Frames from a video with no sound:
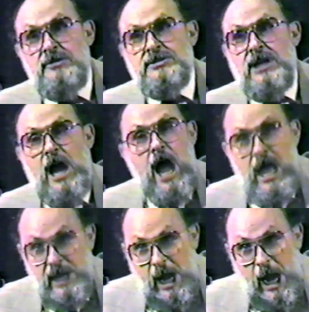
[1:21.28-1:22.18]
to
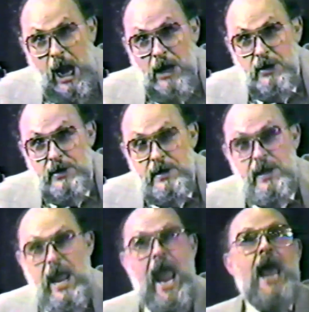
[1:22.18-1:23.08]
honor
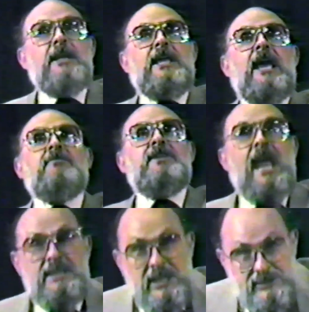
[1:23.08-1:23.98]
and give
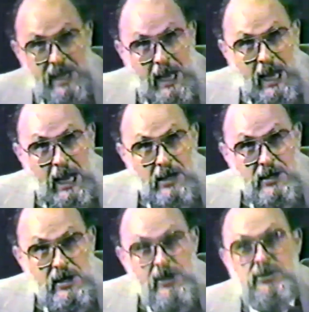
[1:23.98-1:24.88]
dignity
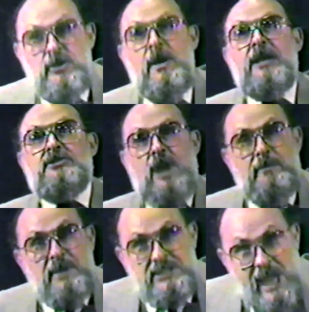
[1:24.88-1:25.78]
to
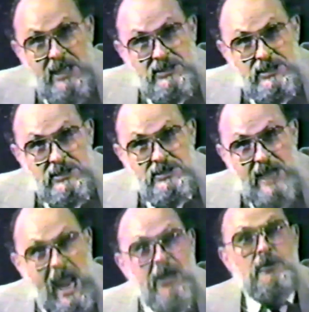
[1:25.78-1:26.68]

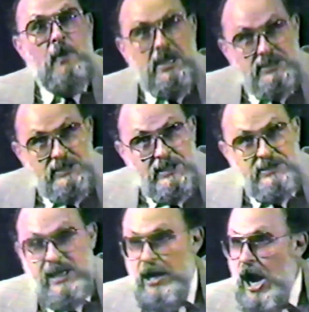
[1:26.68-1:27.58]
interpretations and
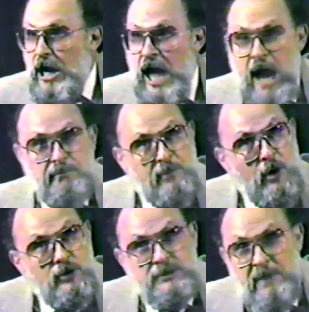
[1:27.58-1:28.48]
questions that are not
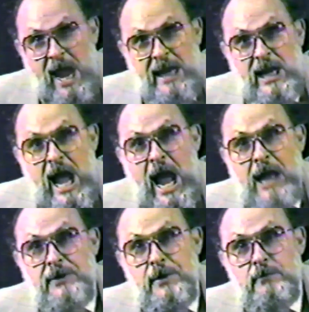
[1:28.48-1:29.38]
posed by
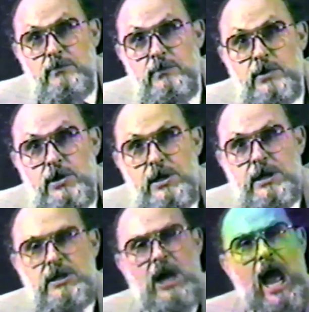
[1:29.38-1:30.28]
God.
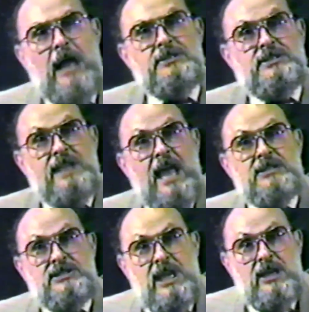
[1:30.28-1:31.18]
God
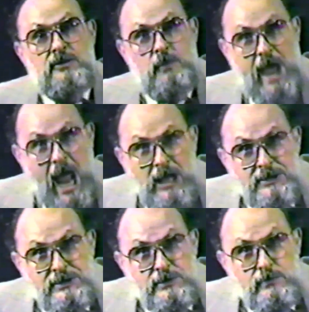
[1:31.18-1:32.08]
says he
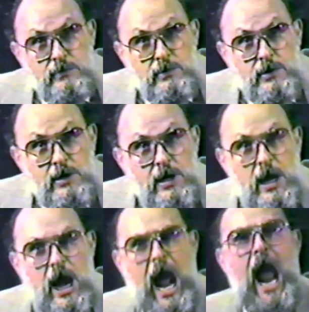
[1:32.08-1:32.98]
dwells
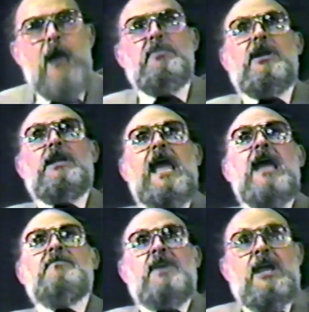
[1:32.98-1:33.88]
I
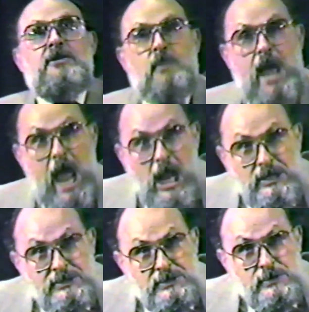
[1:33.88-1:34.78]
believe he
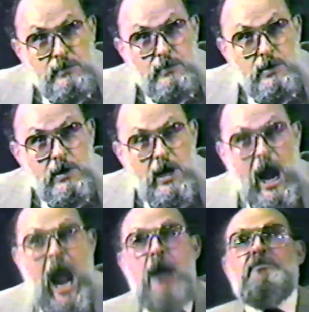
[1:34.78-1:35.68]
dwells.
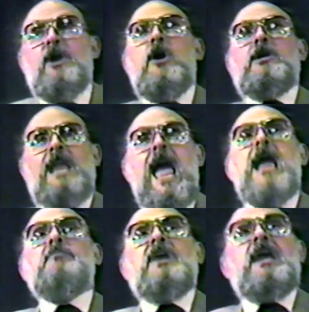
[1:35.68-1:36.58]
I
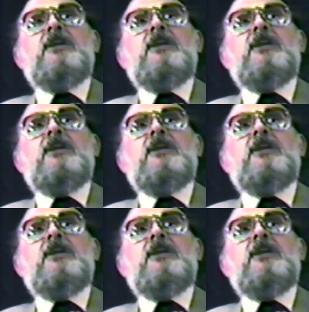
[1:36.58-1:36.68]
proclaim he